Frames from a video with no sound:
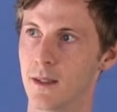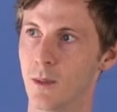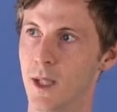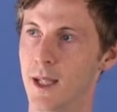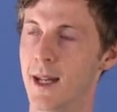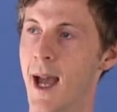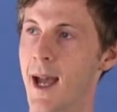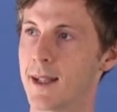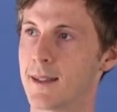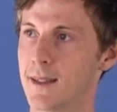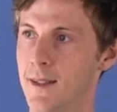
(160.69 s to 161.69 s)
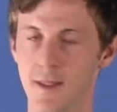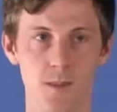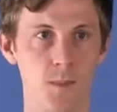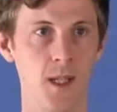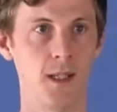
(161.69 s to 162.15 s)
we can act and
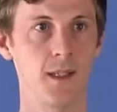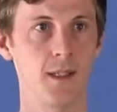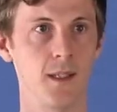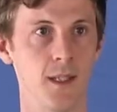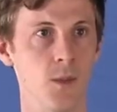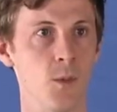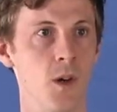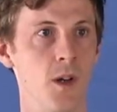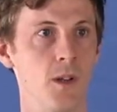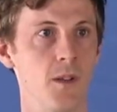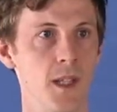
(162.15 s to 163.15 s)
speak in the world